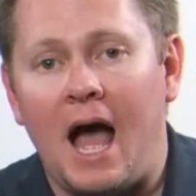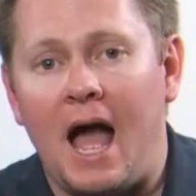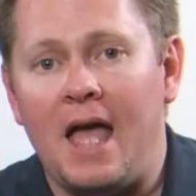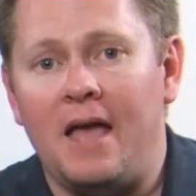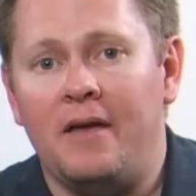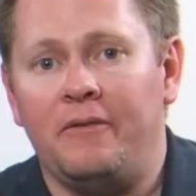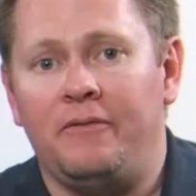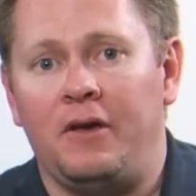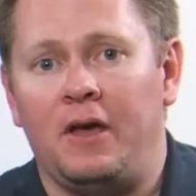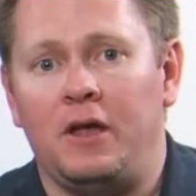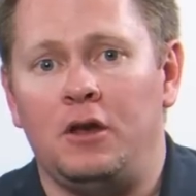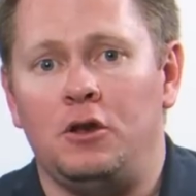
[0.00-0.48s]
I
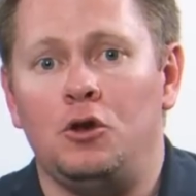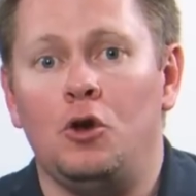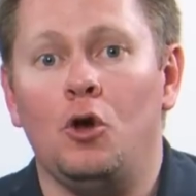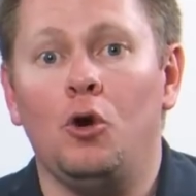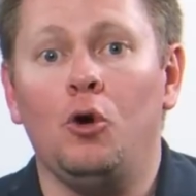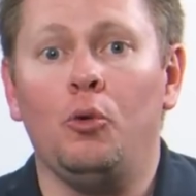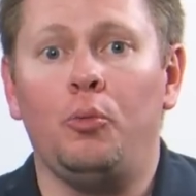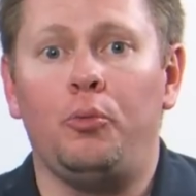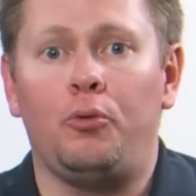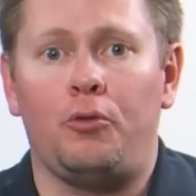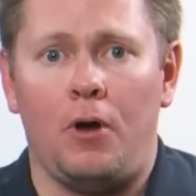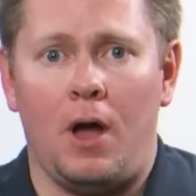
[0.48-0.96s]
have had
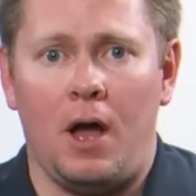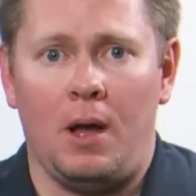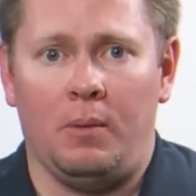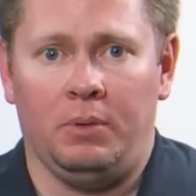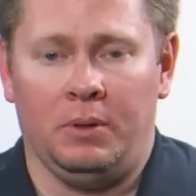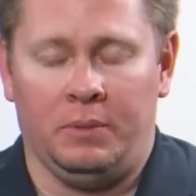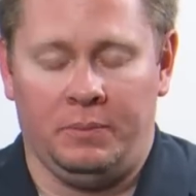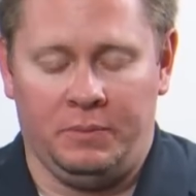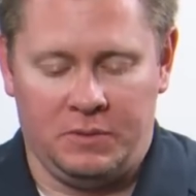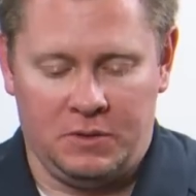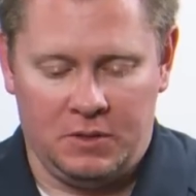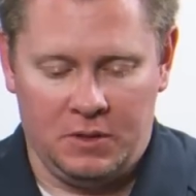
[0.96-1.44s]
no
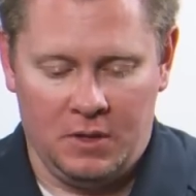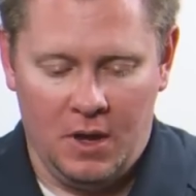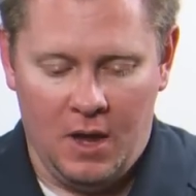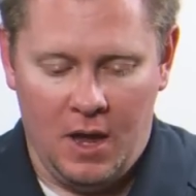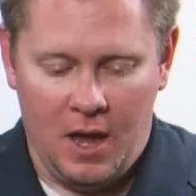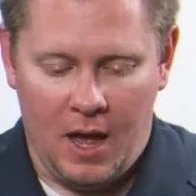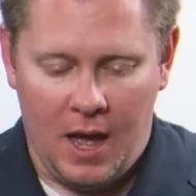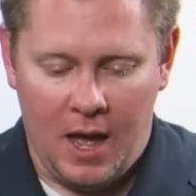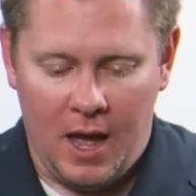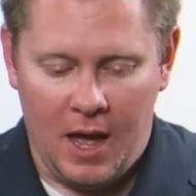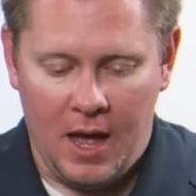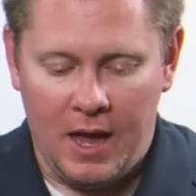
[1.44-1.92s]
problems
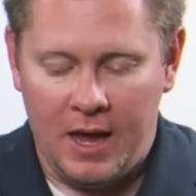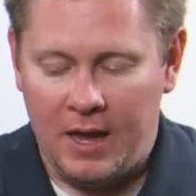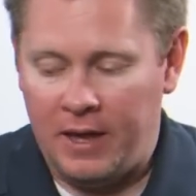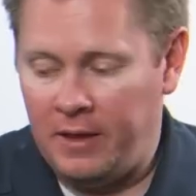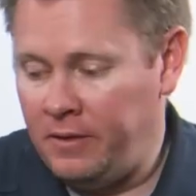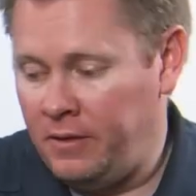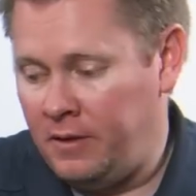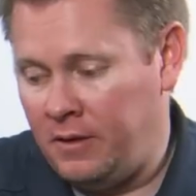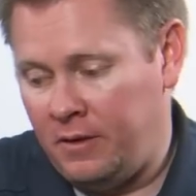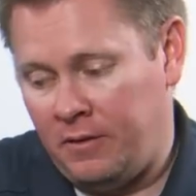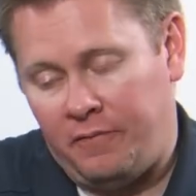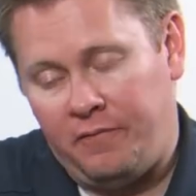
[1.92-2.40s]

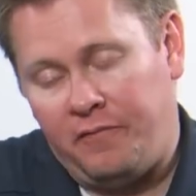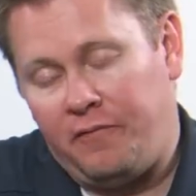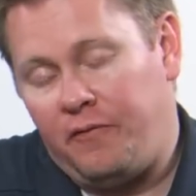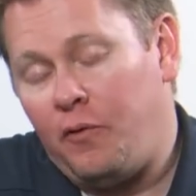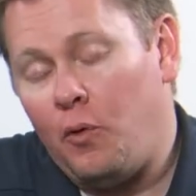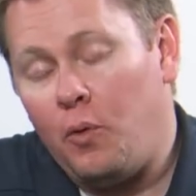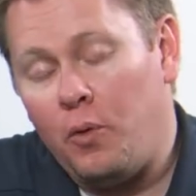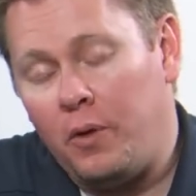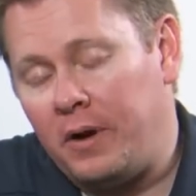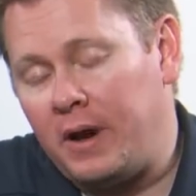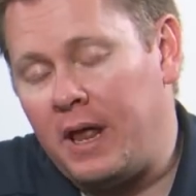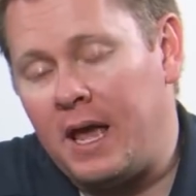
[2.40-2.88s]
in the
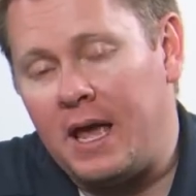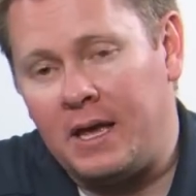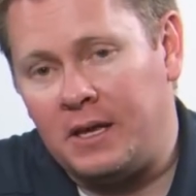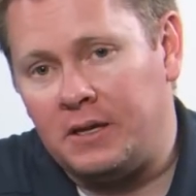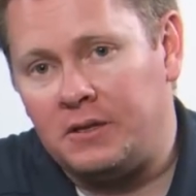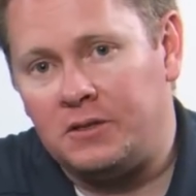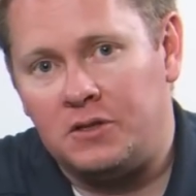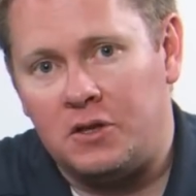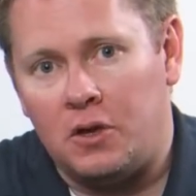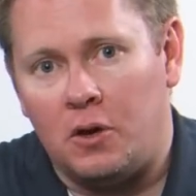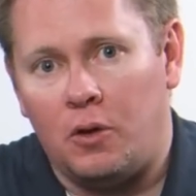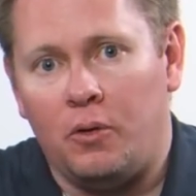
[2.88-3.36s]
4
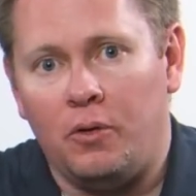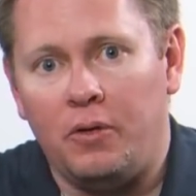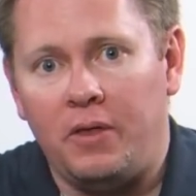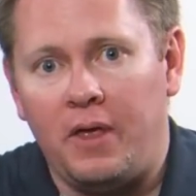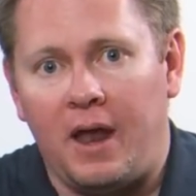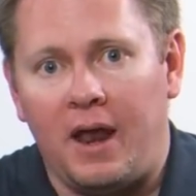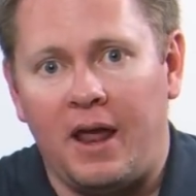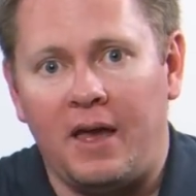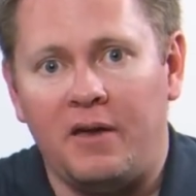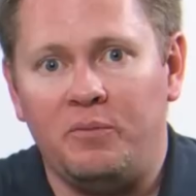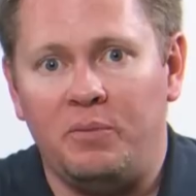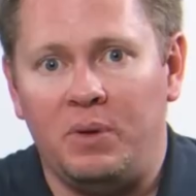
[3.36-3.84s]
days, though,
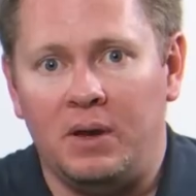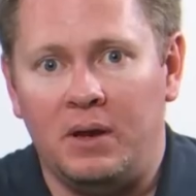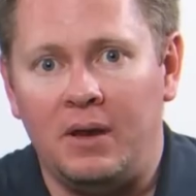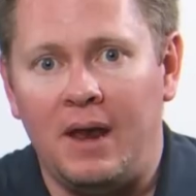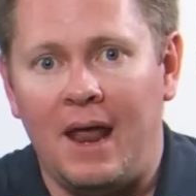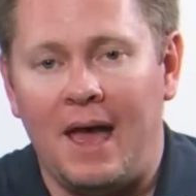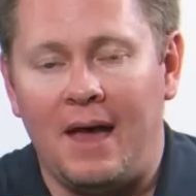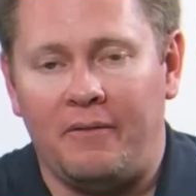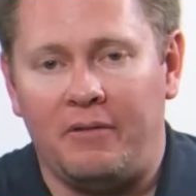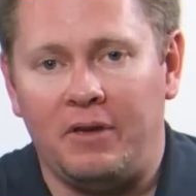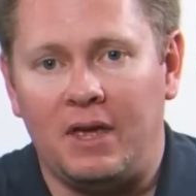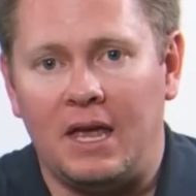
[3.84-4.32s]
that I've been
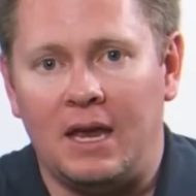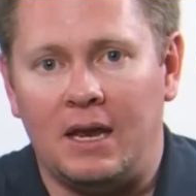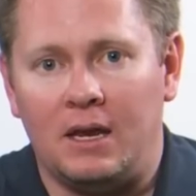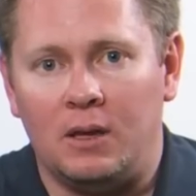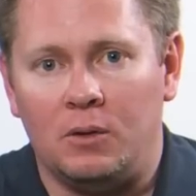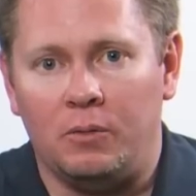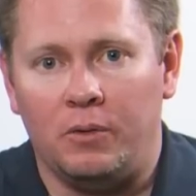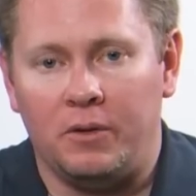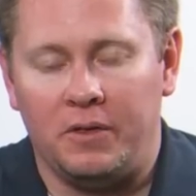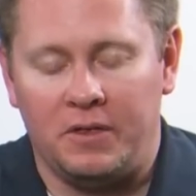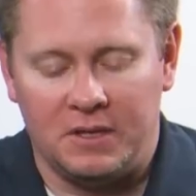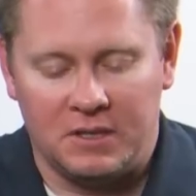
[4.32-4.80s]

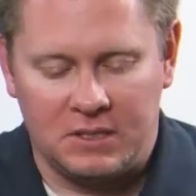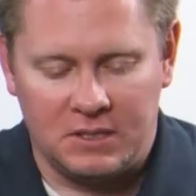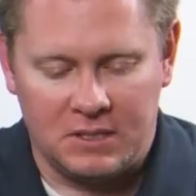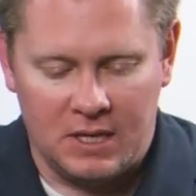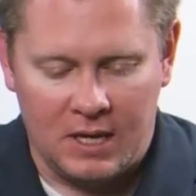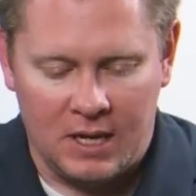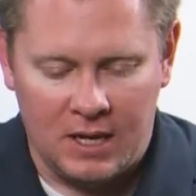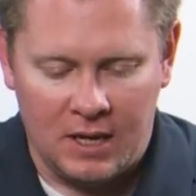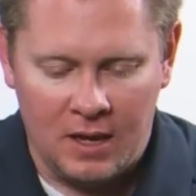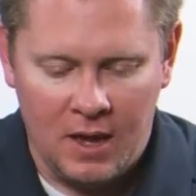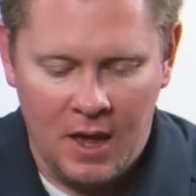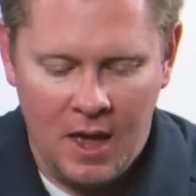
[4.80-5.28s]
navigating with this
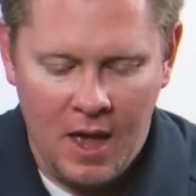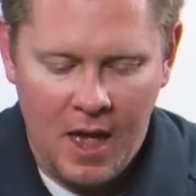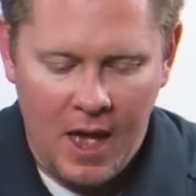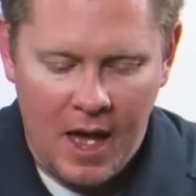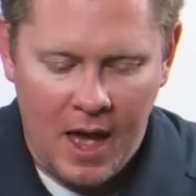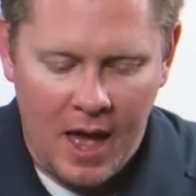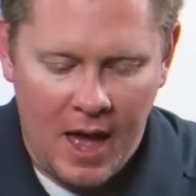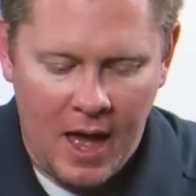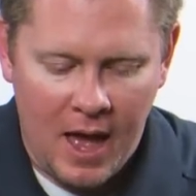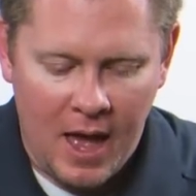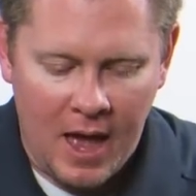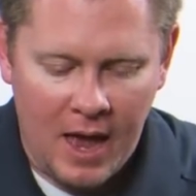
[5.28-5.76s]
thing
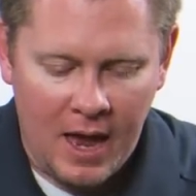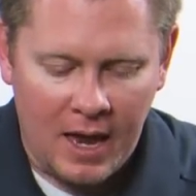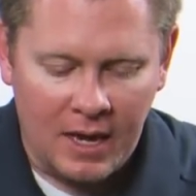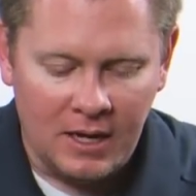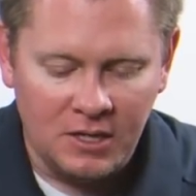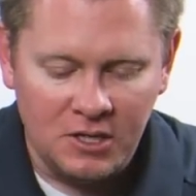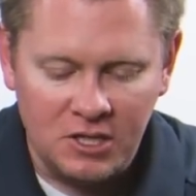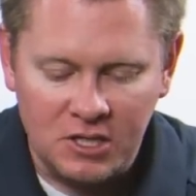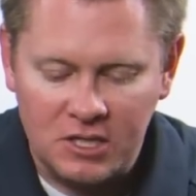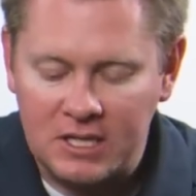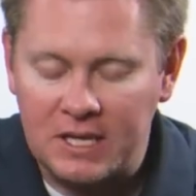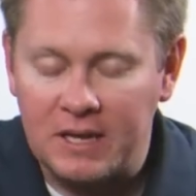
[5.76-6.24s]

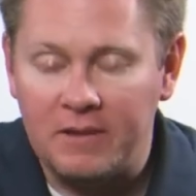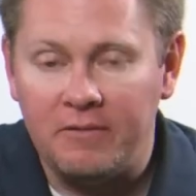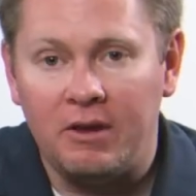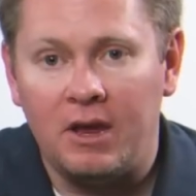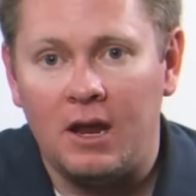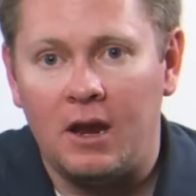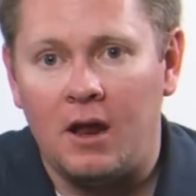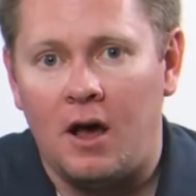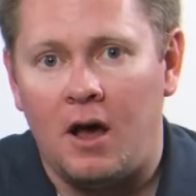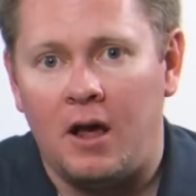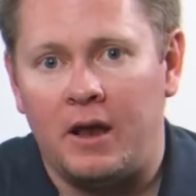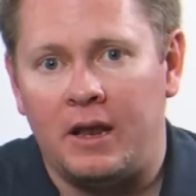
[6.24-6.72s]
and just
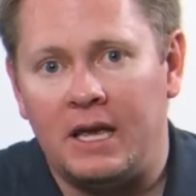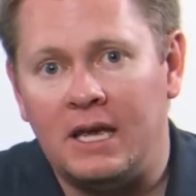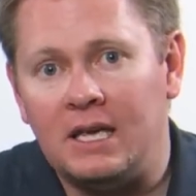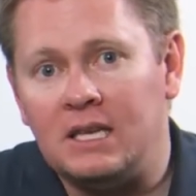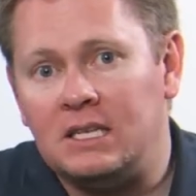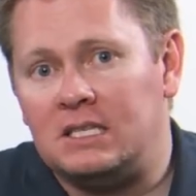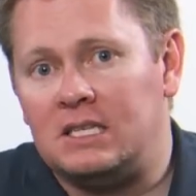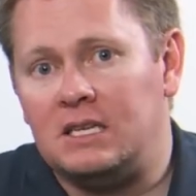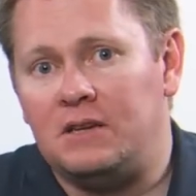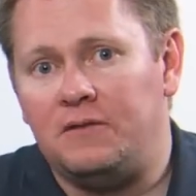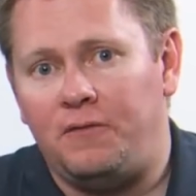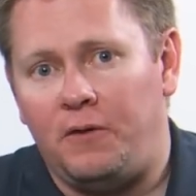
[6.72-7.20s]
leaving it on.
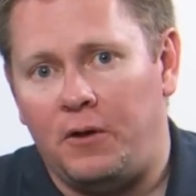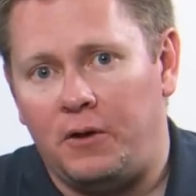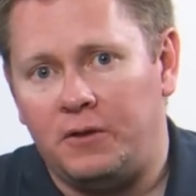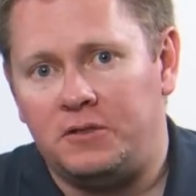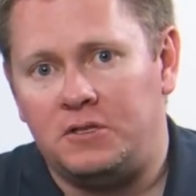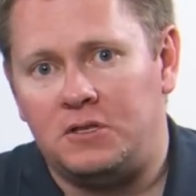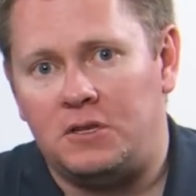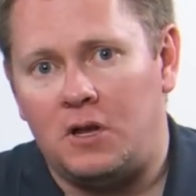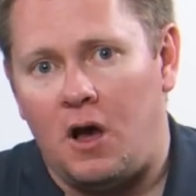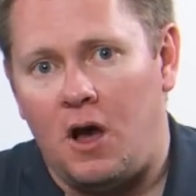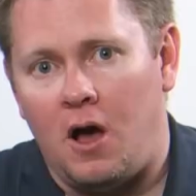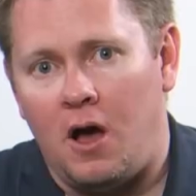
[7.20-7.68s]
It
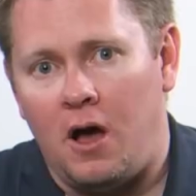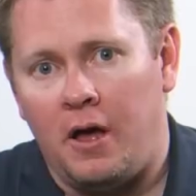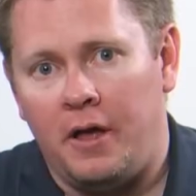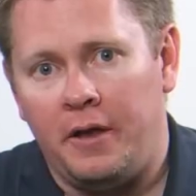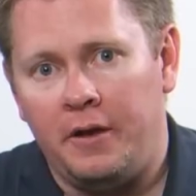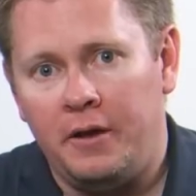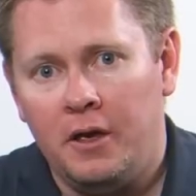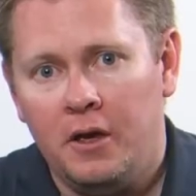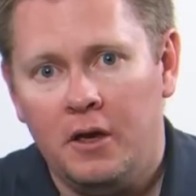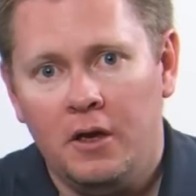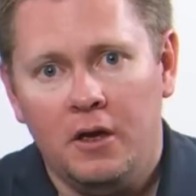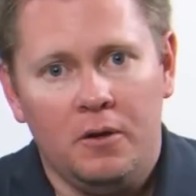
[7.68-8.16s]
defaults to
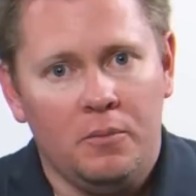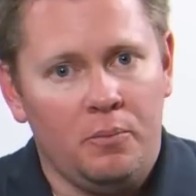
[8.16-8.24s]
on.